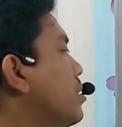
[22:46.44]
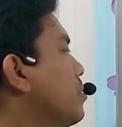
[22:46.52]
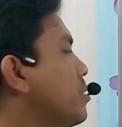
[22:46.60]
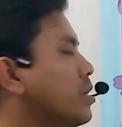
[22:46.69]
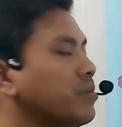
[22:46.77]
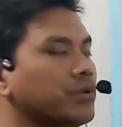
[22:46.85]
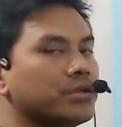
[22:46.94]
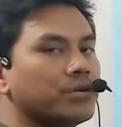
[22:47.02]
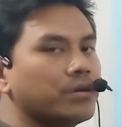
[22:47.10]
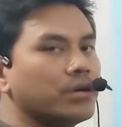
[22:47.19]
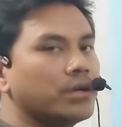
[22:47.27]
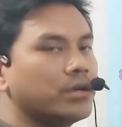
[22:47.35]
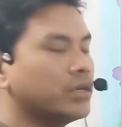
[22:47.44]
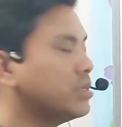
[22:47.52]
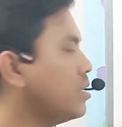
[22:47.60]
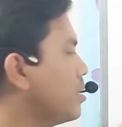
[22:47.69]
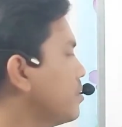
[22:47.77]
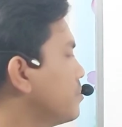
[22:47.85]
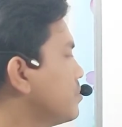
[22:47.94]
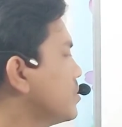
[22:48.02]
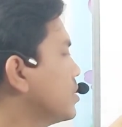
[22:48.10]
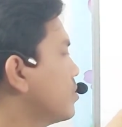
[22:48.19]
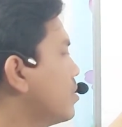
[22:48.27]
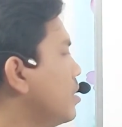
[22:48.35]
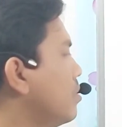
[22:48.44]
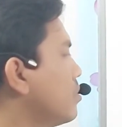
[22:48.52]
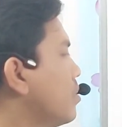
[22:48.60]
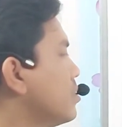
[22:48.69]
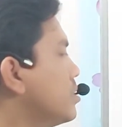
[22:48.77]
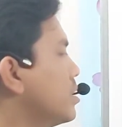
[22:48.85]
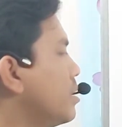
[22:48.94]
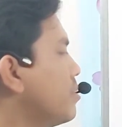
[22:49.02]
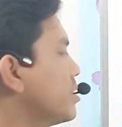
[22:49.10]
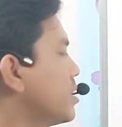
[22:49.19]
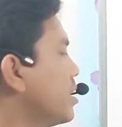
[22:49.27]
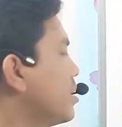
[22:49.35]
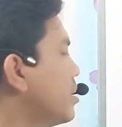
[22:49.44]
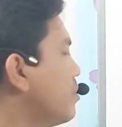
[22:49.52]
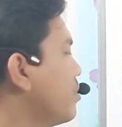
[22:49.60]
become this one, isn't it? So now cos theta by sin theta,